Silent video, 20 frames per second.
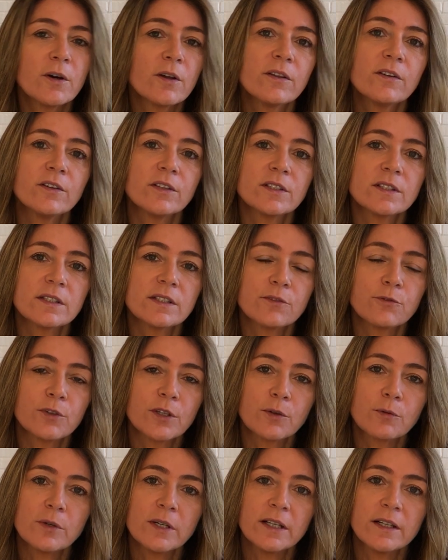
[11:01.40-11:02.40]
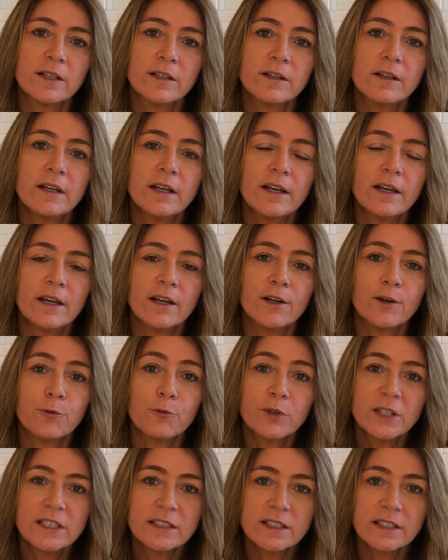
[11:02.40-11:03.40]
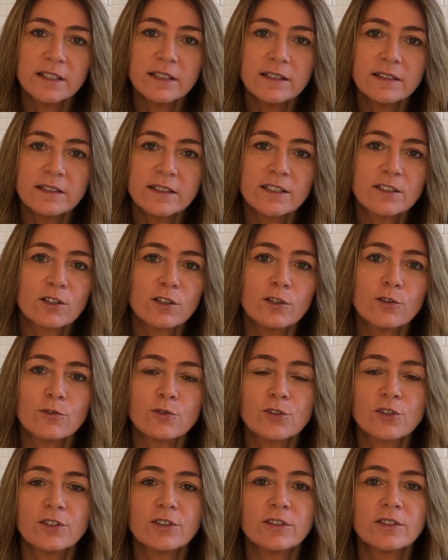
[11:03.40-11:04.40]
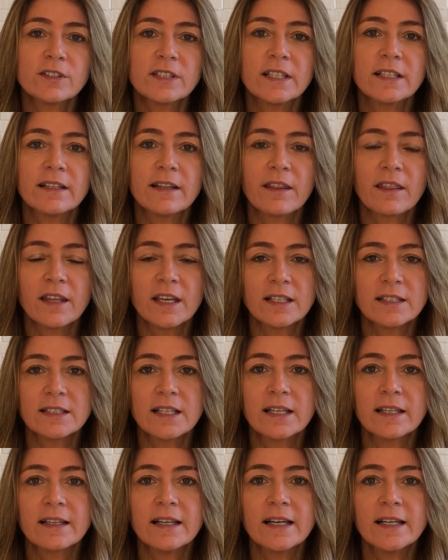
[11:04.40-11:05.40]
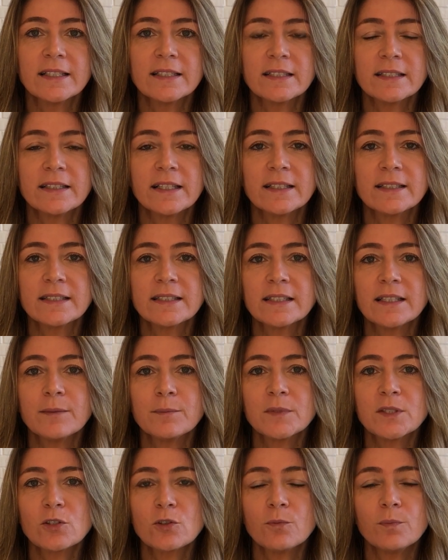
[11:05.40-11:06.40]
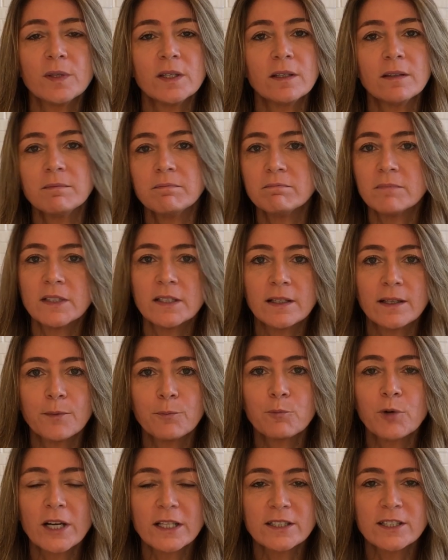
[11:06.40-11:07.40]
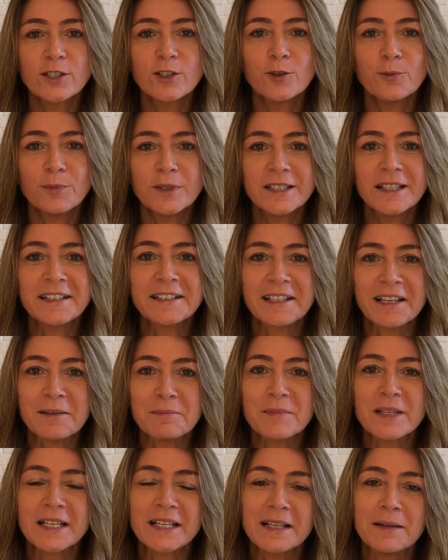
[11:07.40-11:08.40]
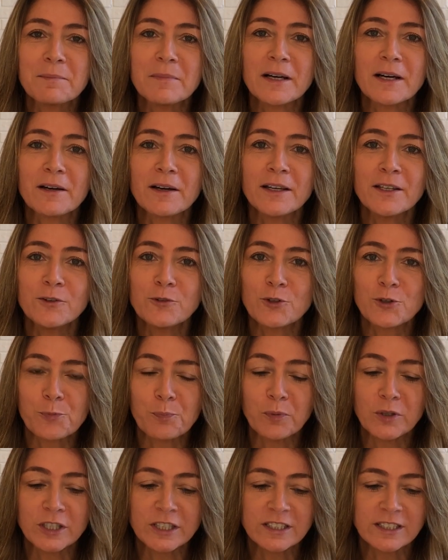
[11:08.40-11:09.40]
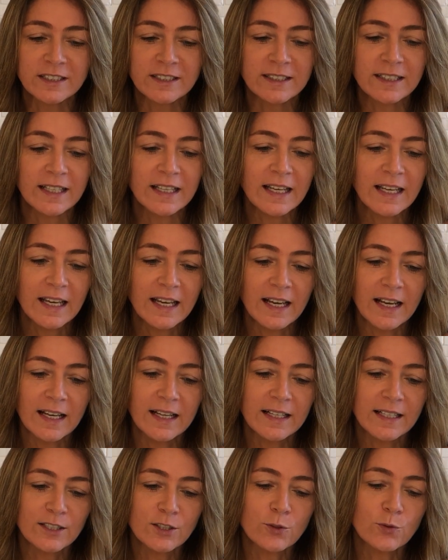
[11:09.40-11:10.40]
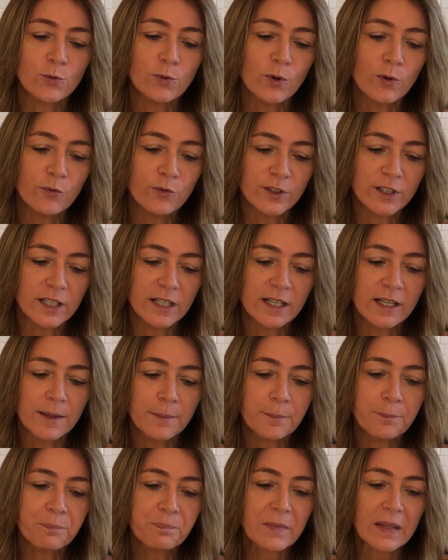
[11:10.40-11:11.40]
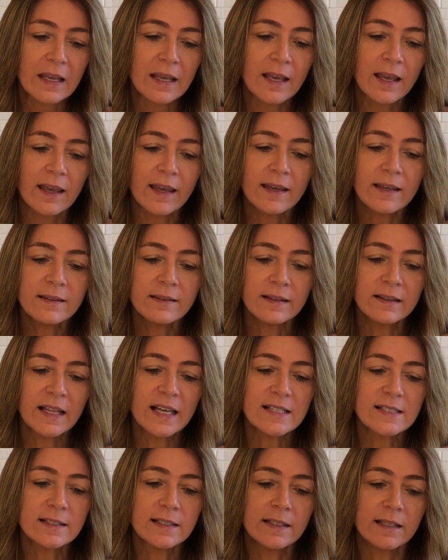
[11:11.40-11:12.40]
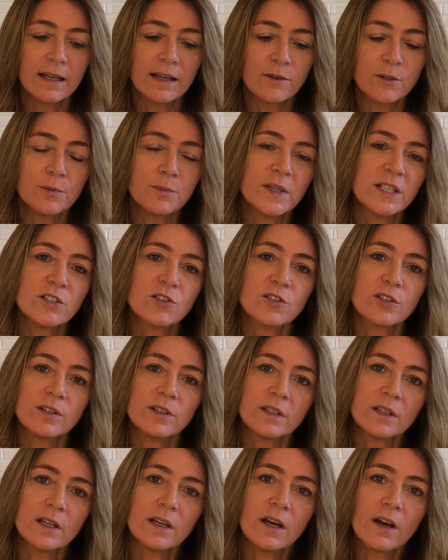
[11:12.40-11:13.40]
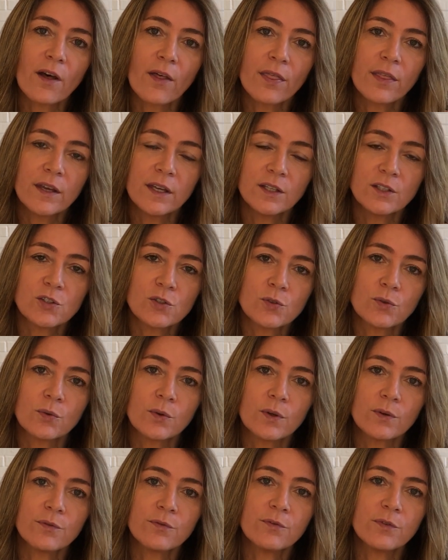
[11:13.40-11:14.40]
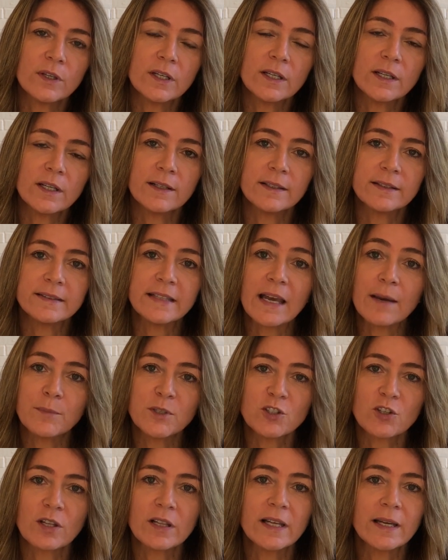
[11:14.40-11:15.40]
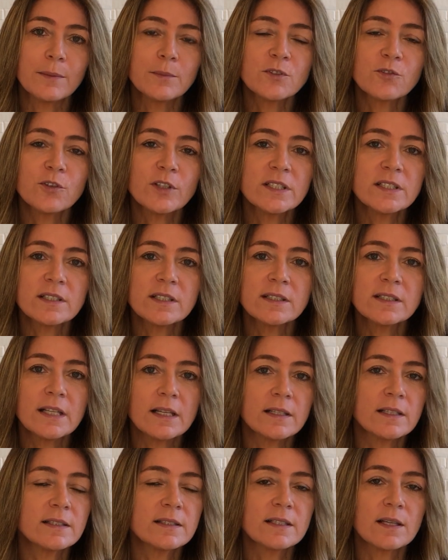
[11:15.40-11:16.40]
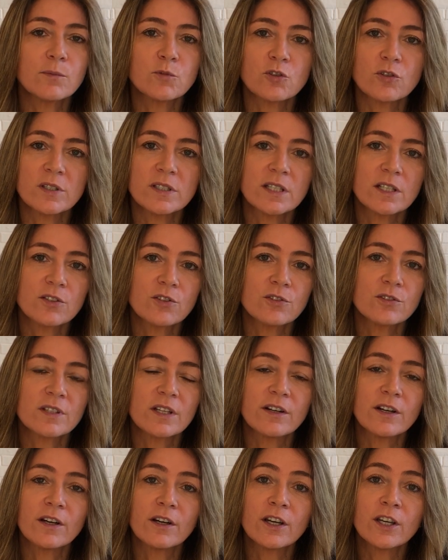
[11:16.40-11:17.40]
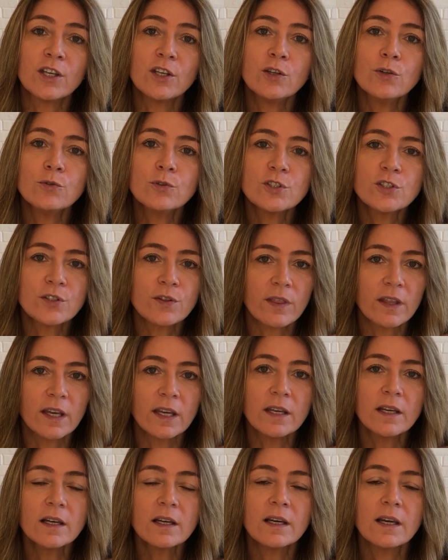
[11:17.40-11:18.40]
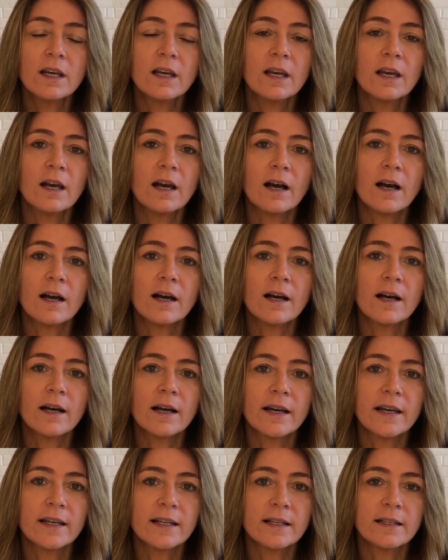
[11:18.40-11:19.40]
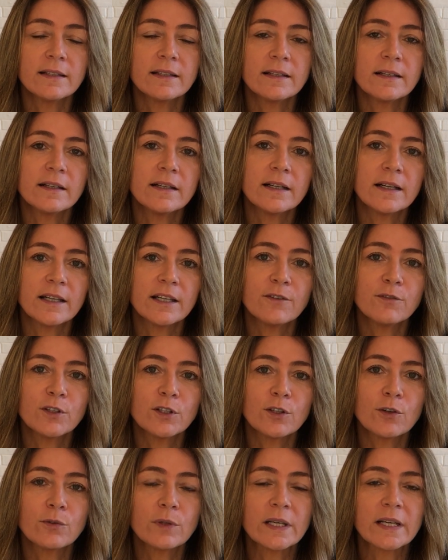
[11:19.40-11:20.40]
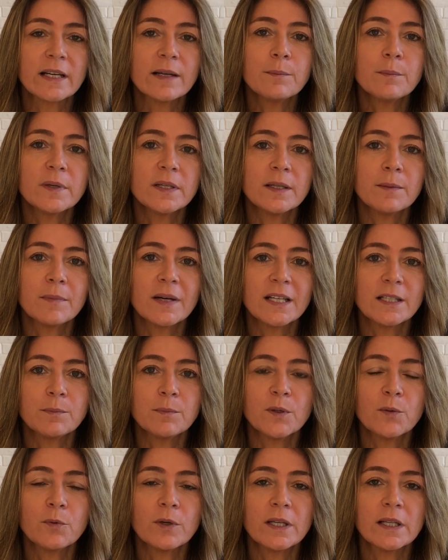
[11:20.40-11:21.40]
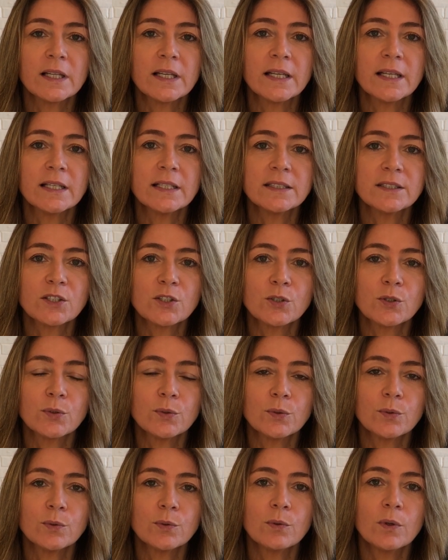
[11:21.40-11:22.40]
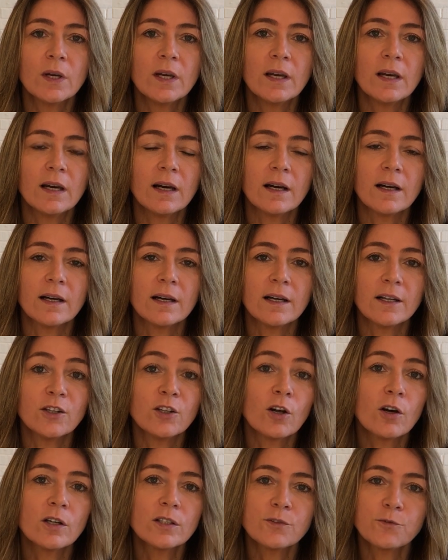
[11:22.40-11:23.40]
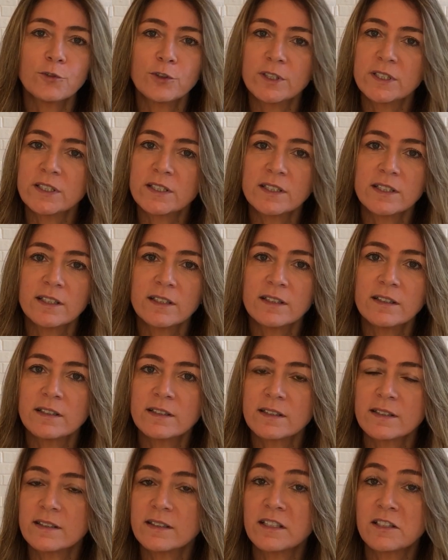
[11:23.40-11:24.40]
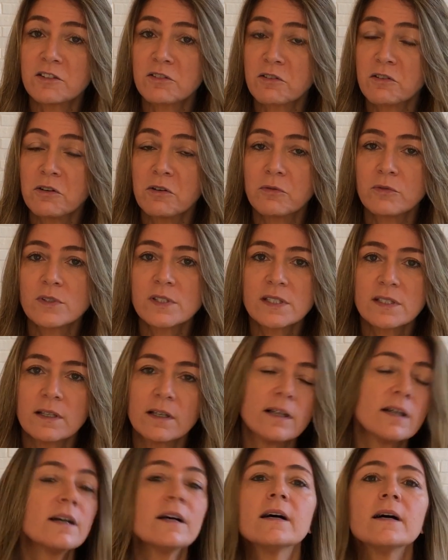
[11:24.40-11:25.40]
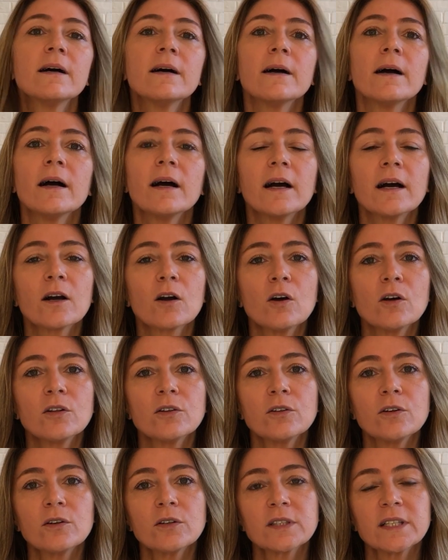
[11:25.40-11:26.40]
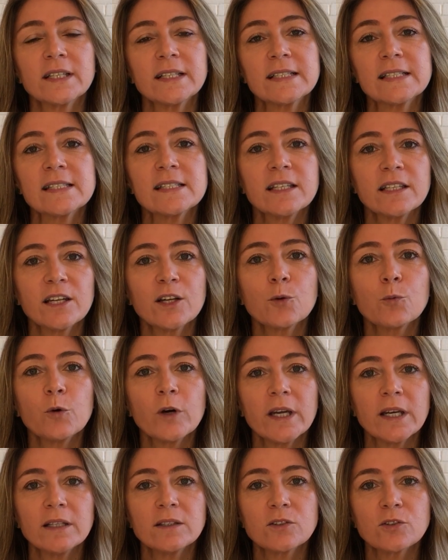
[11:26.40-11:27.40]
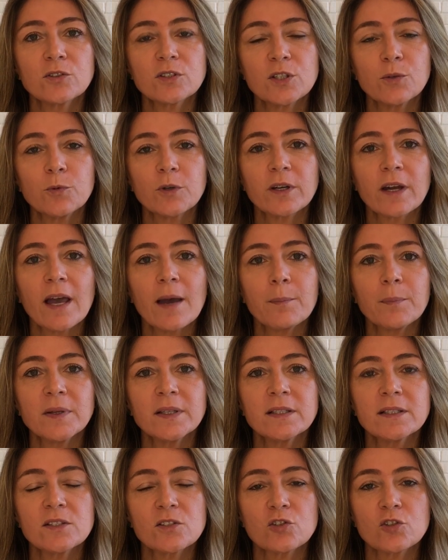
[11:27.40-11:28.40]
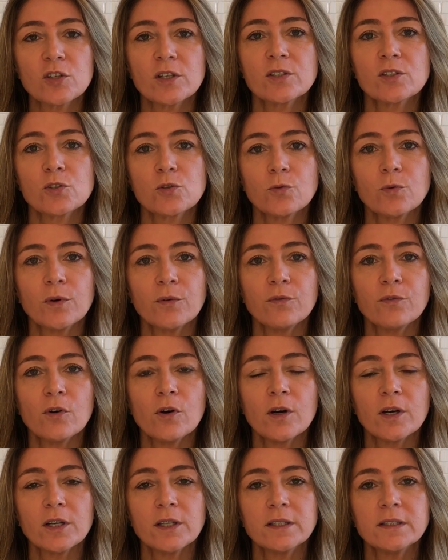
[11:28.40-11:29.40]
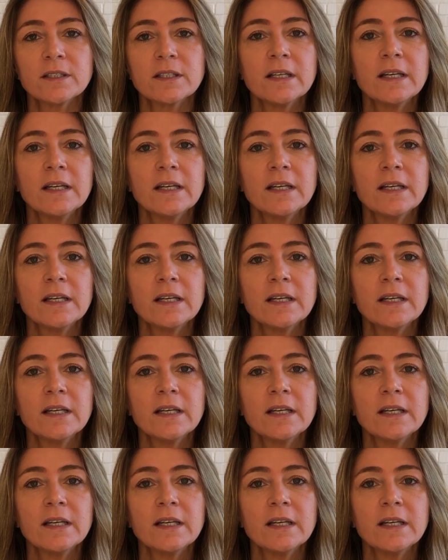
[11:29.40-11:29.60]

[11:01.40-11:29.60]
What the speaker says: others require written disclosures and things like that. That seems to be practical, but that can become a huge burden to overcome. And lastly, I would mention the issue of damage claims, for instance, that in some jurisdictions are a huge thing. And even though the company might be willing to not, for instance, disclose a conduct and sit and wait to see what happens just to avoid